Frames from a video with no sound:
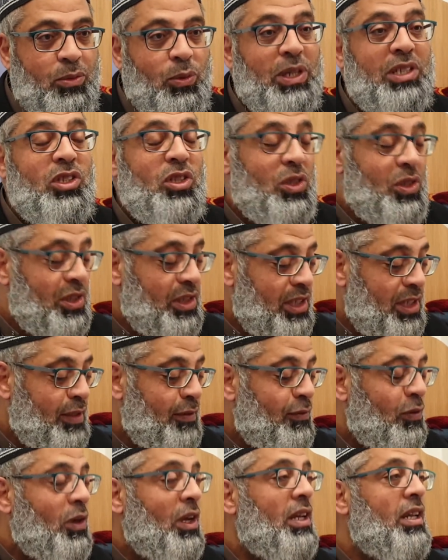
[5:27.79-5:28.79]
What He did
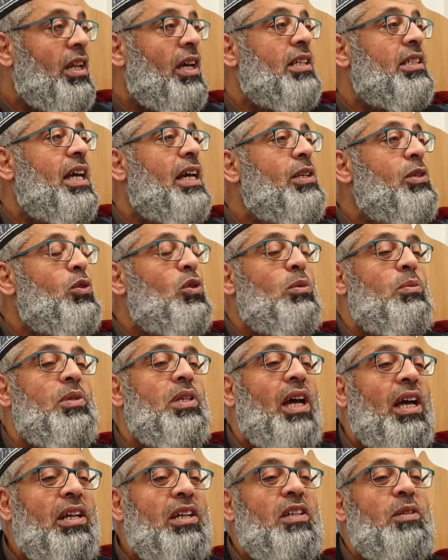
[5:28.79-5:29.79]
for Allah, it has to be
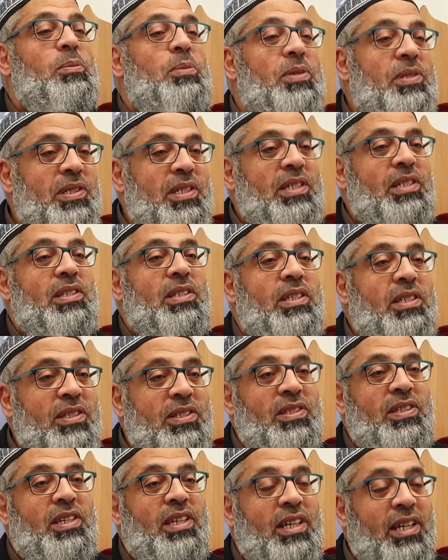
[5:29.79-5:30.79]
100%
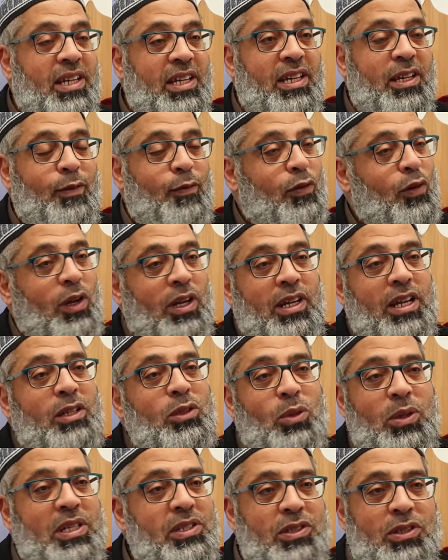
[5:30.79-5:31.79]
sincere for Allah
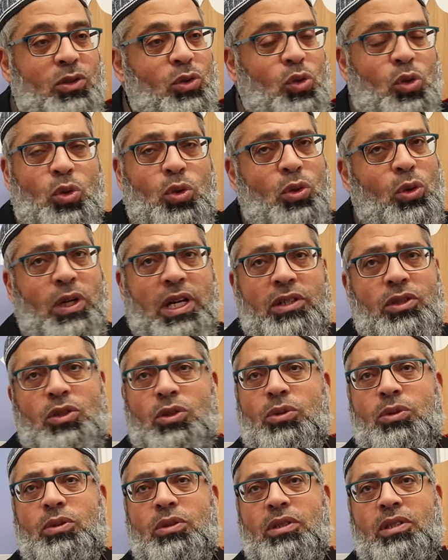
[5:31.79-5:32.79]
to listen to you or look at you.